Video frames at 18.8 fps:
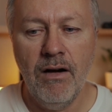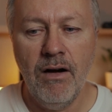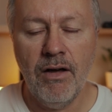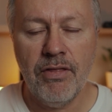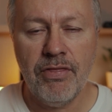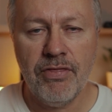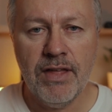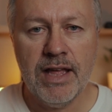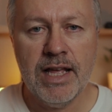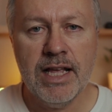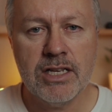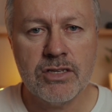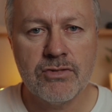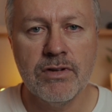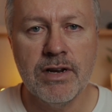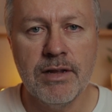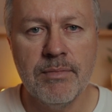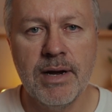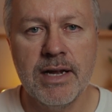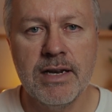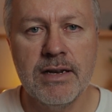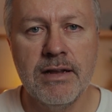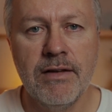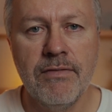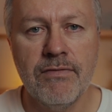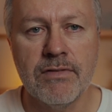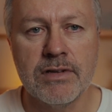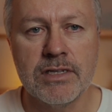I think it's really made a
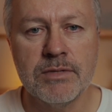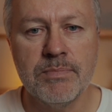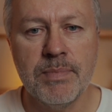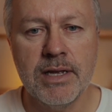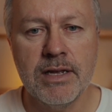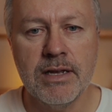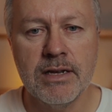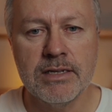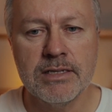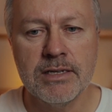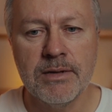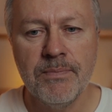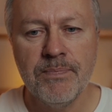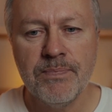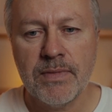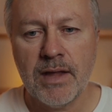difference, because